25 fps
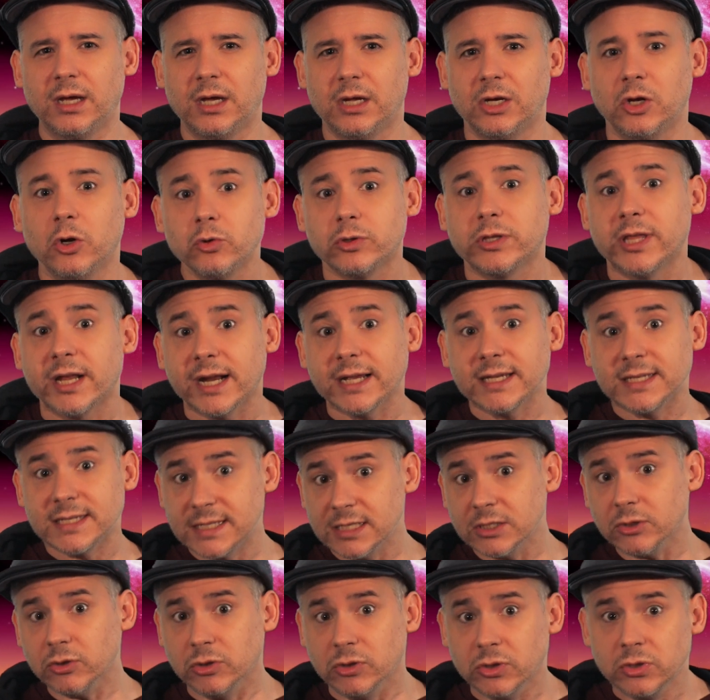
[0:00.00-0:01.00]
Note that I
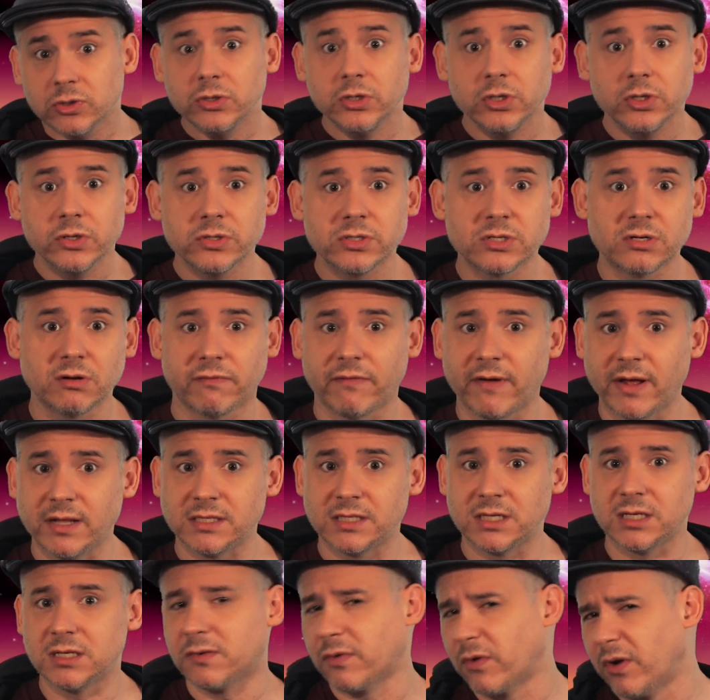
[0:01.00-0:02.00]
still do use
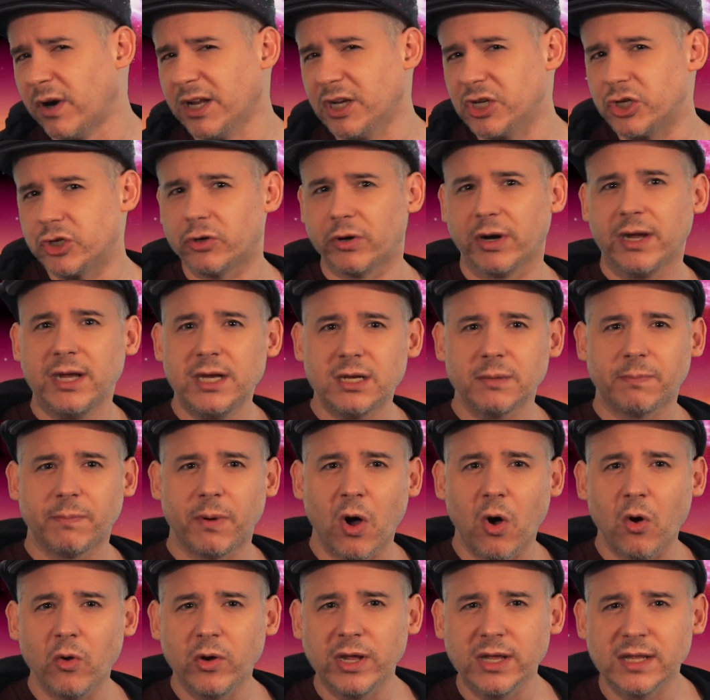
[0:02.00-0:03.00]
defenses for any trained
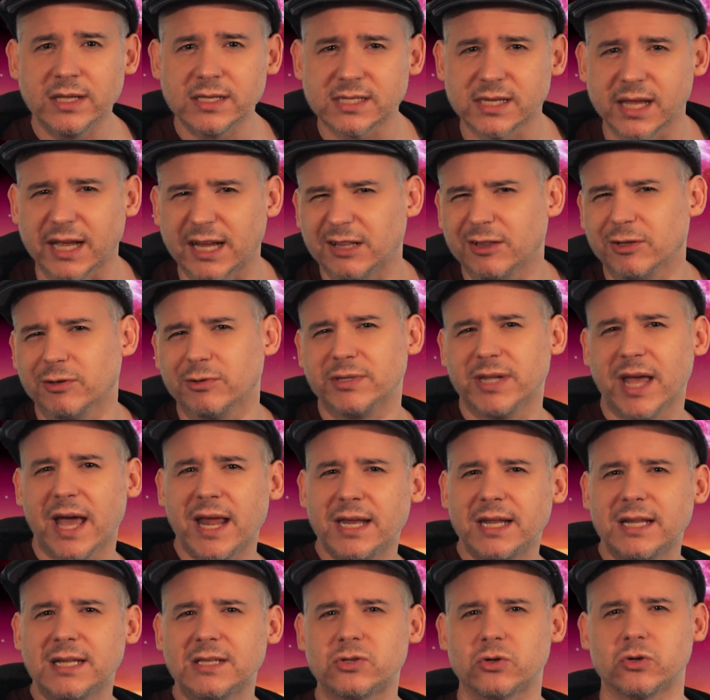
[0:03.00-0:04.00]
opponents like
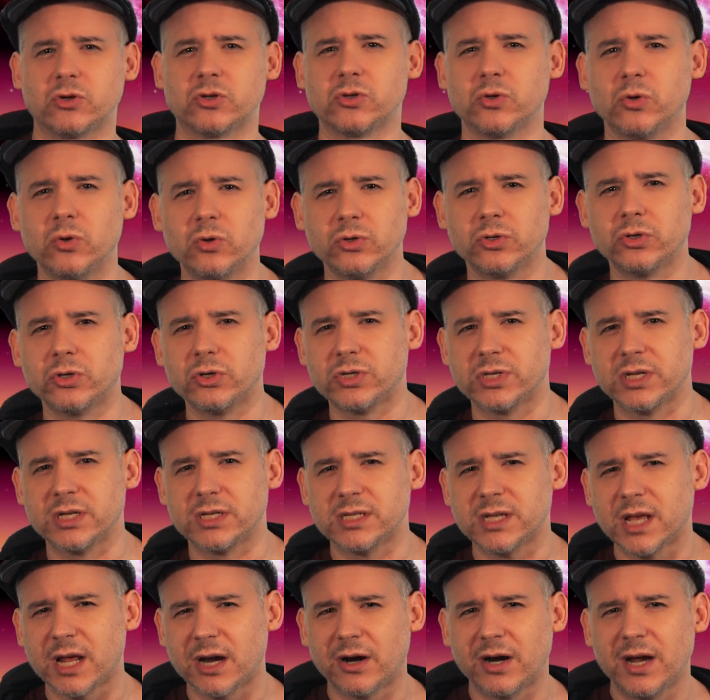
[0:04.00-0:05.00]
lieutenants or soldiers,
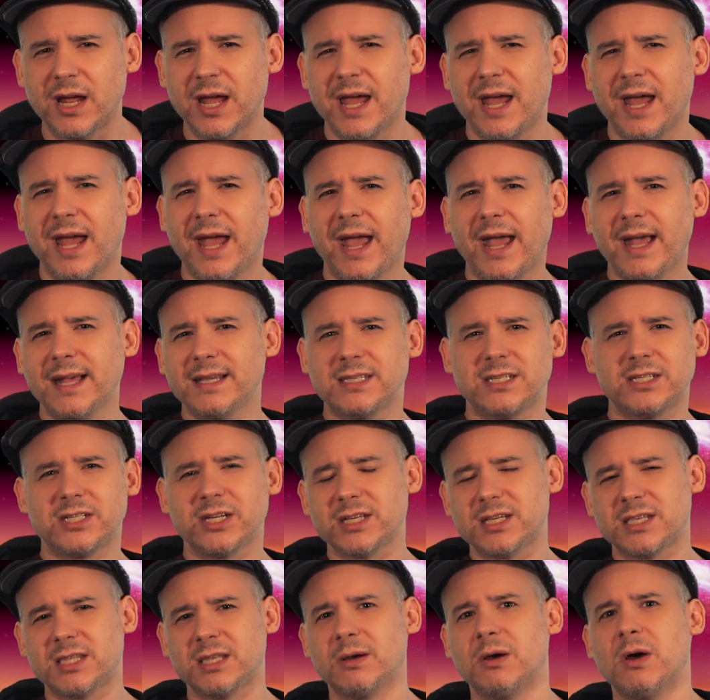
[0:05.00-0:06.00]
etc. It's
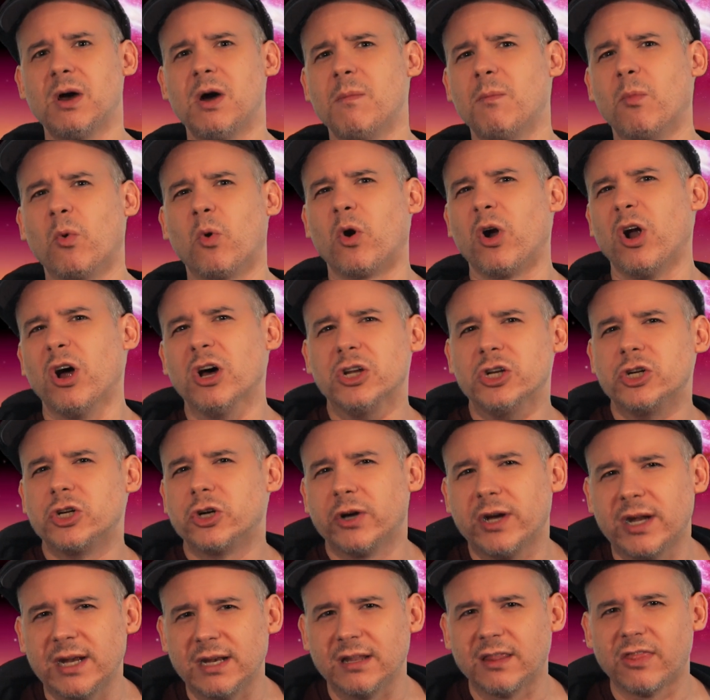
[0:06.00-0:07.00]
just the more
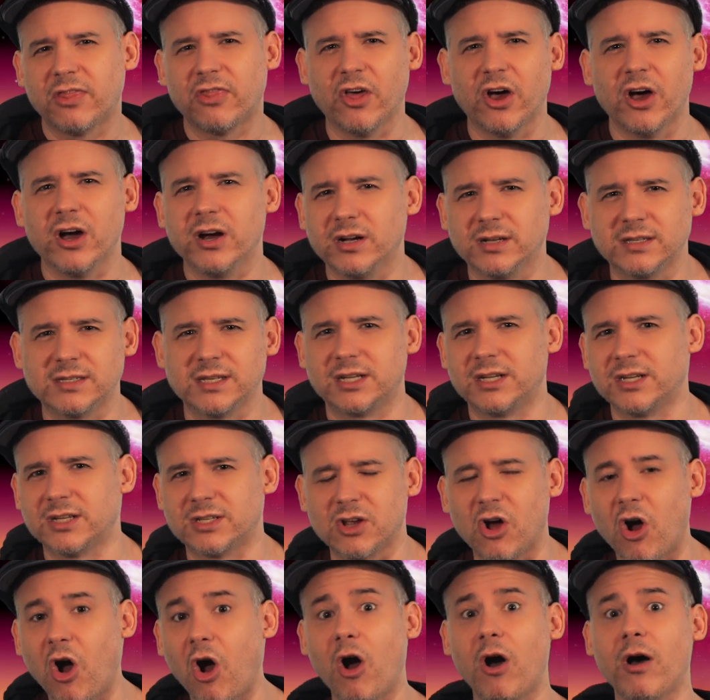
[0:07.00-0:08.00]
untrained thugs that just
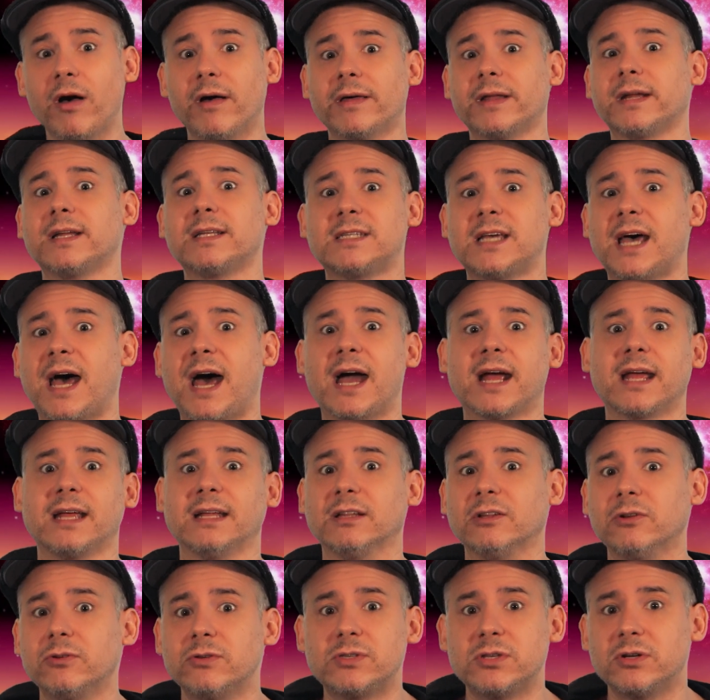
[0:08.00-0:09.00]
all out attack
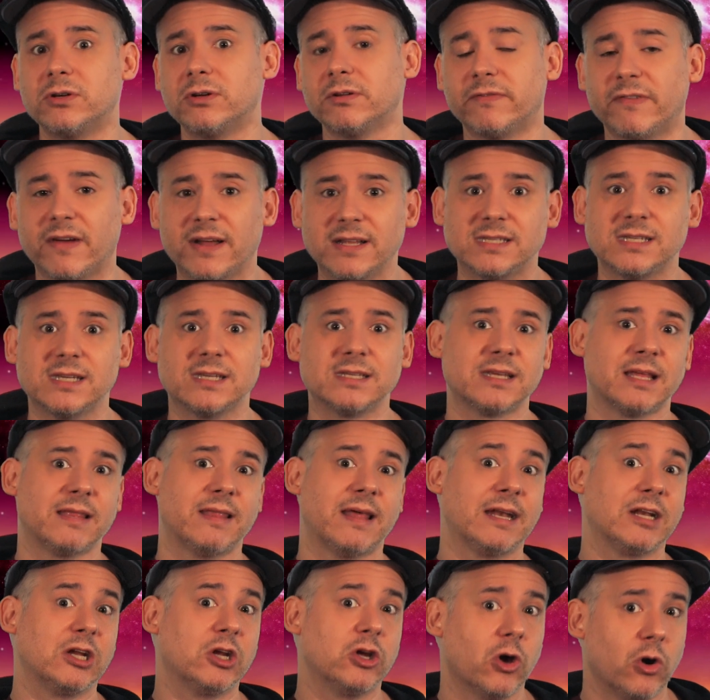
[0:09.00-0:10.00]
and lose their defenses and
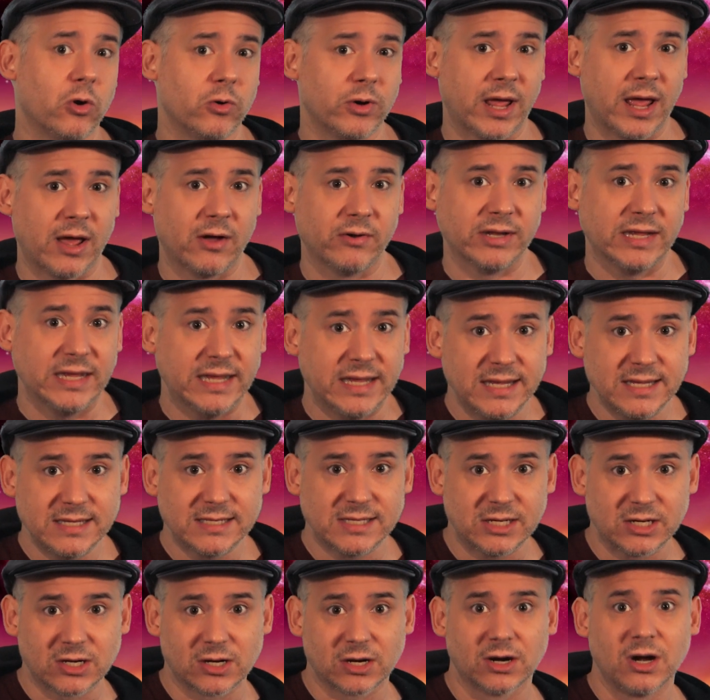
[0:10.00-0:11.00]
then go down
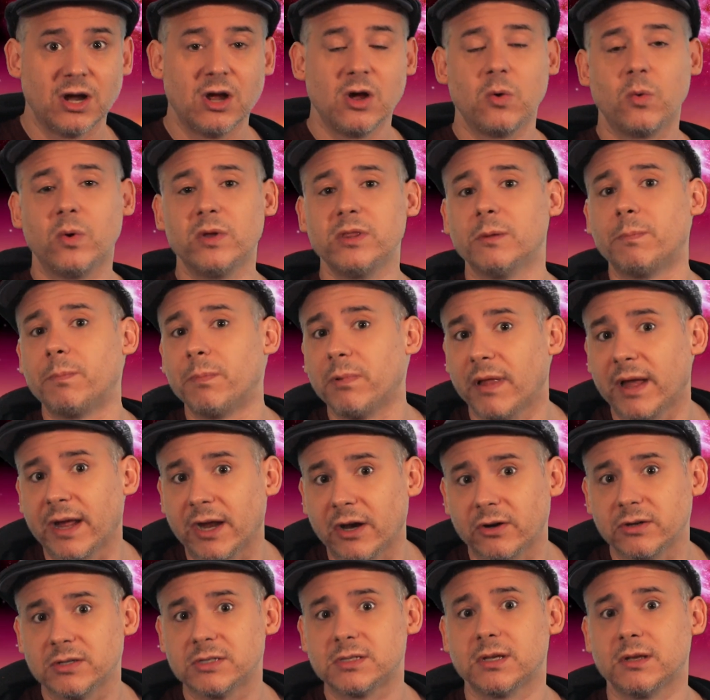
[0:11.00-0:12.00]
easier when the
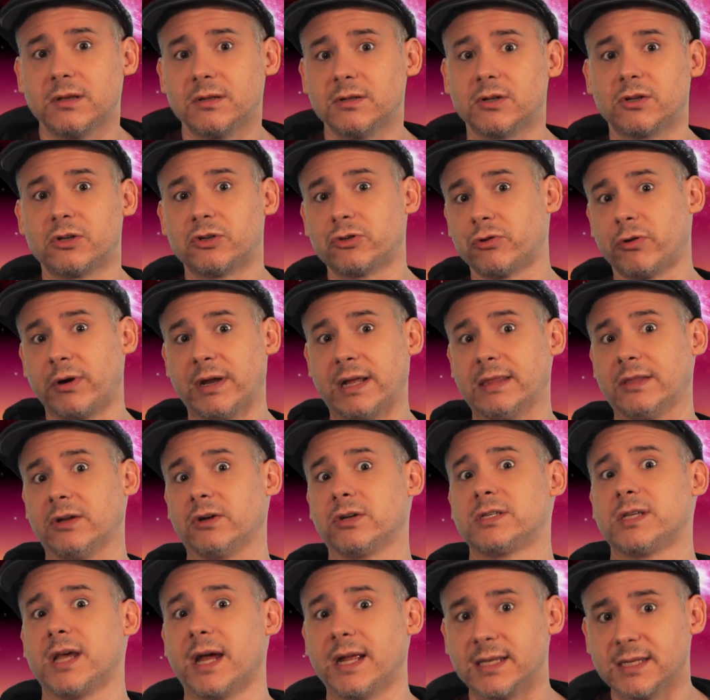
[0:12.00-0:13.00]
players train their
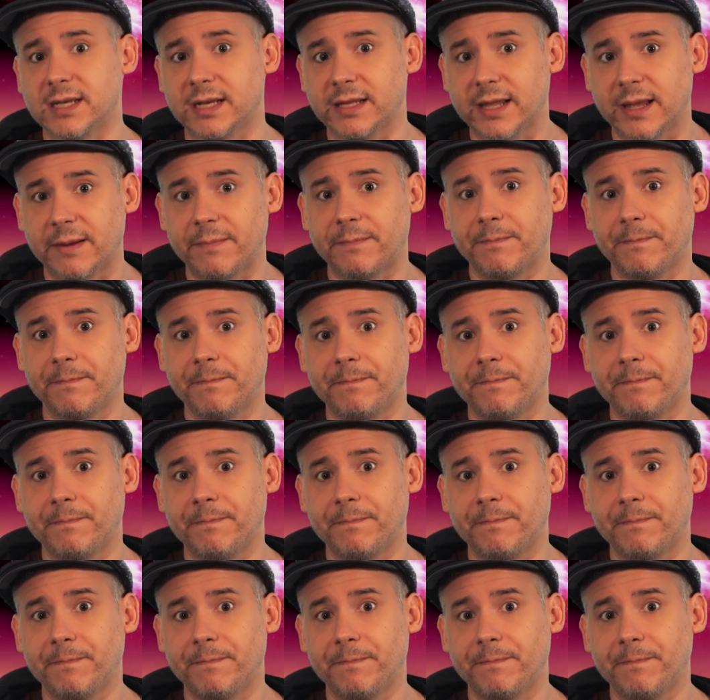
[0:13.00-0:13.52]
sights on them.